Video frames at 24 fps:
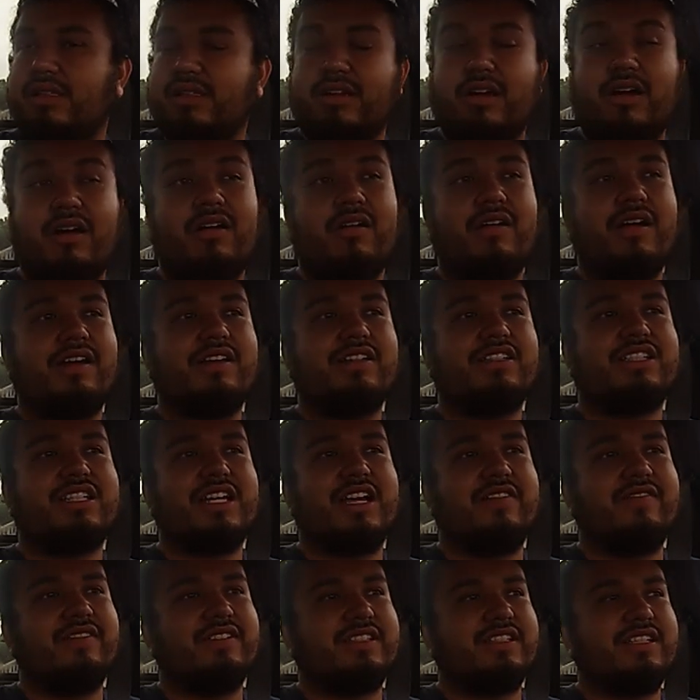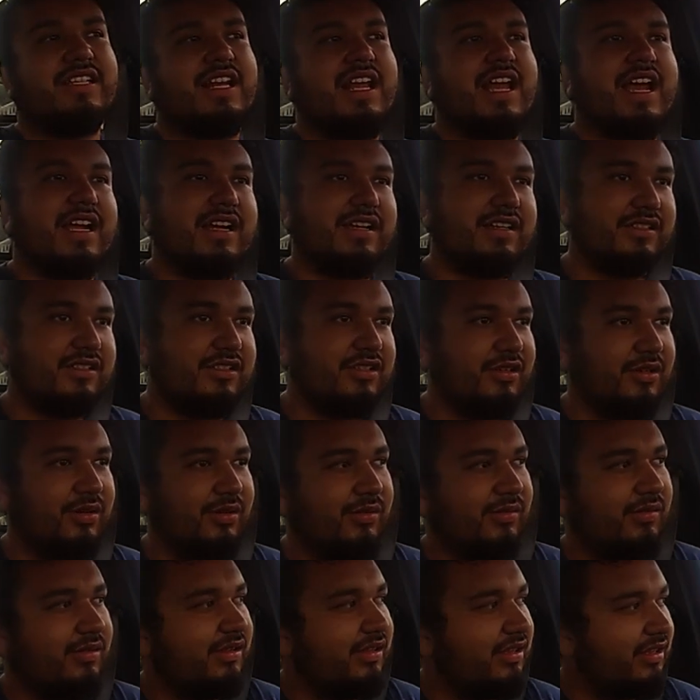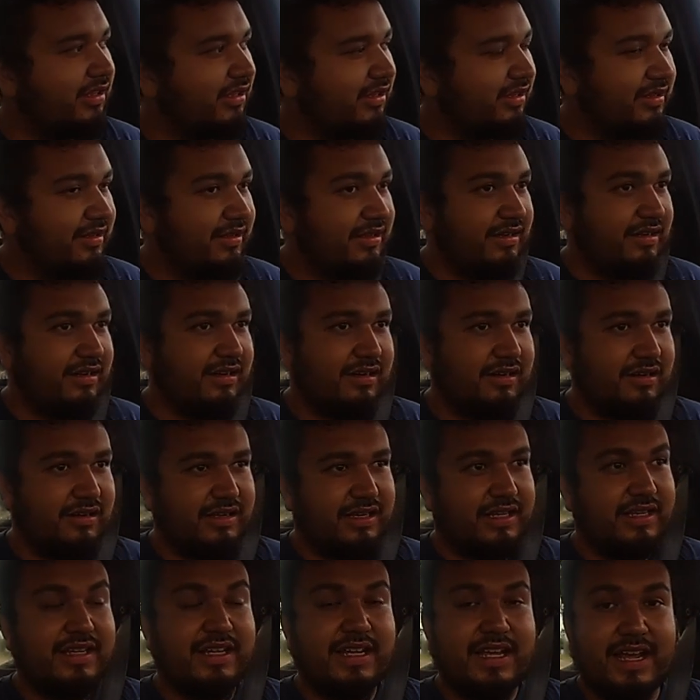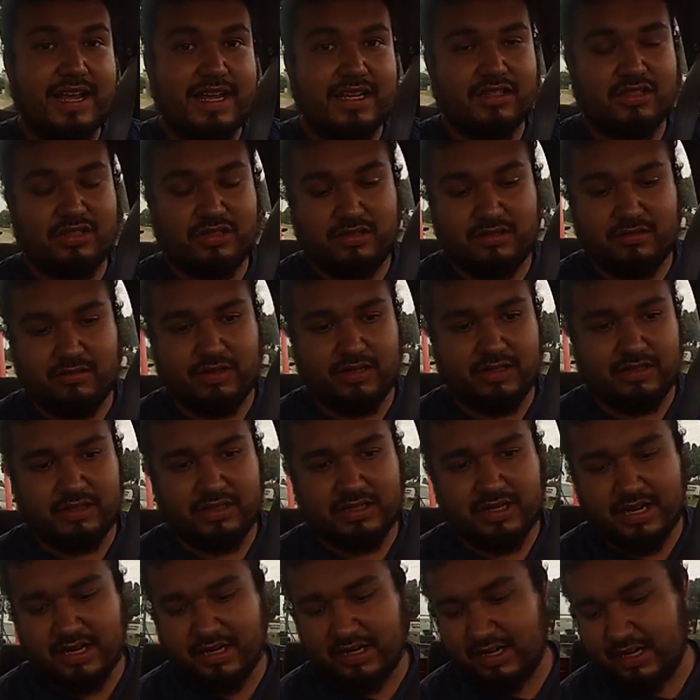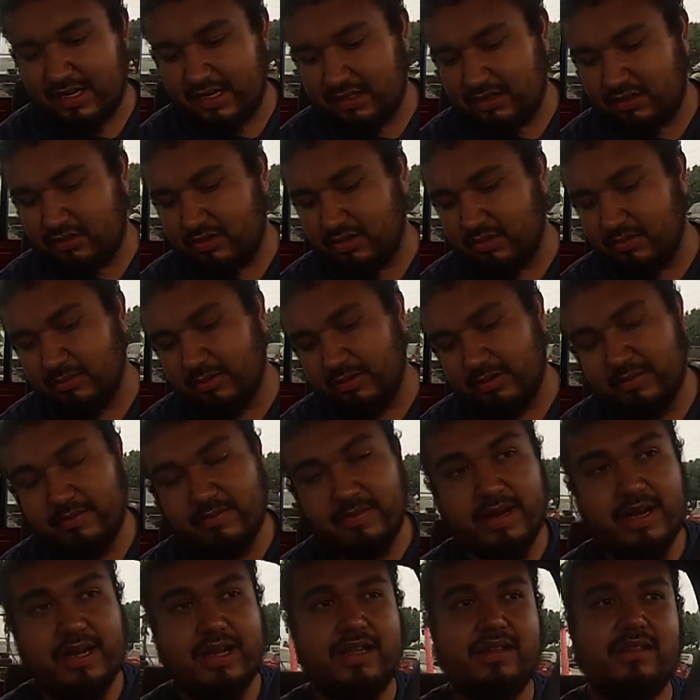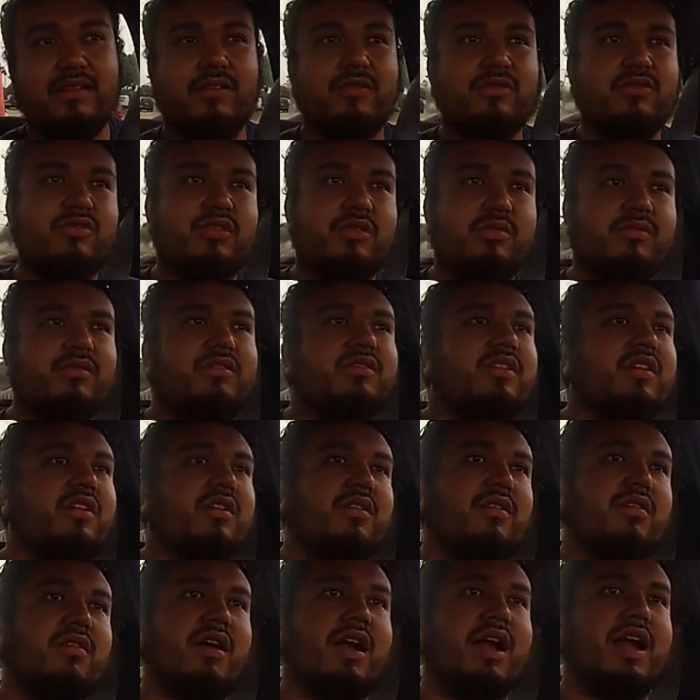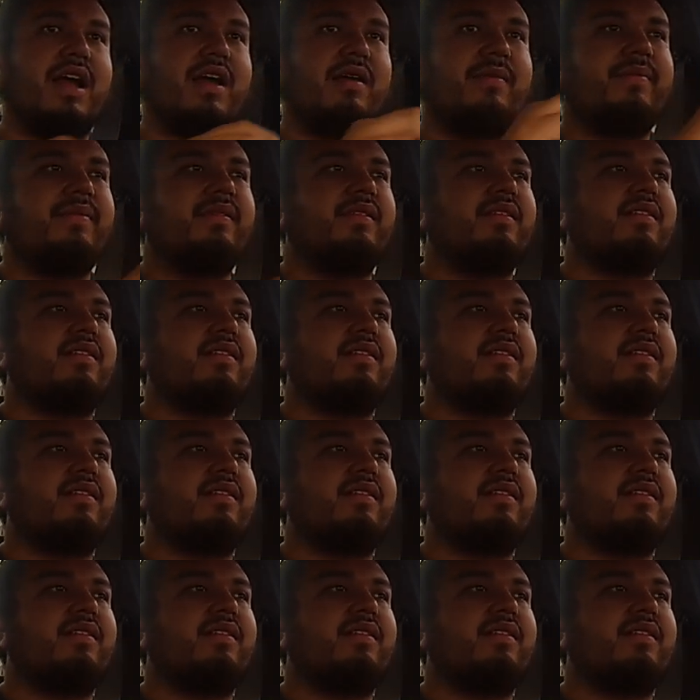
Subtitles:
I used to have a Tanaka too. And the Tanaka hedge trimmer. And man, those trimmers are crap.